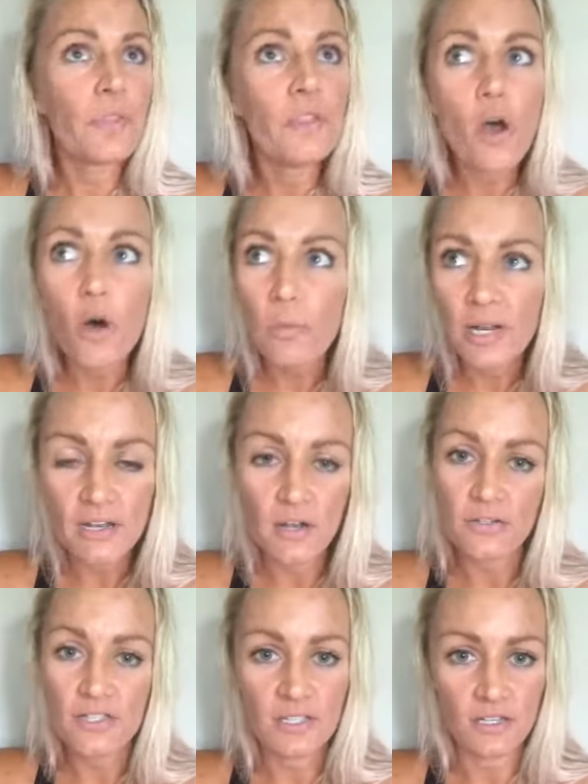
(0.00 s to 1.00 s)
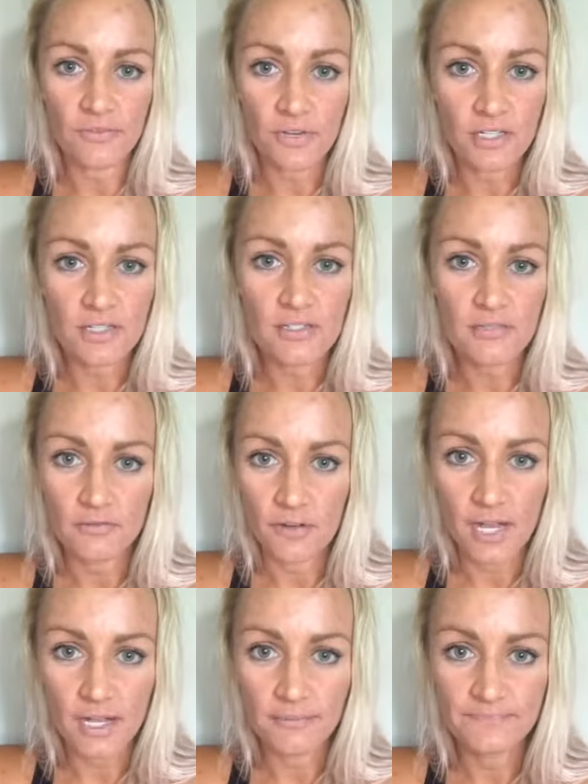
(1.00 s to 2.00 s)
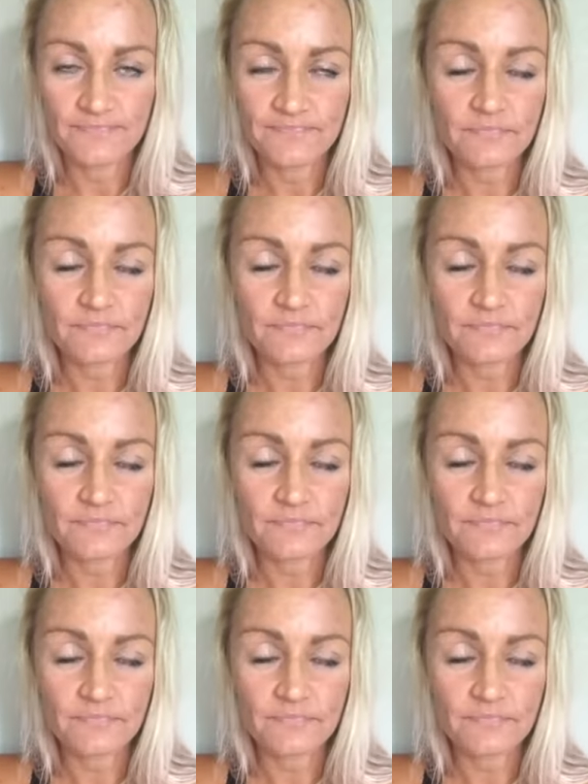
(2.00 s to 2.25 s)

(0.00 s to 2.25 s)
Nobody knows the difference, right?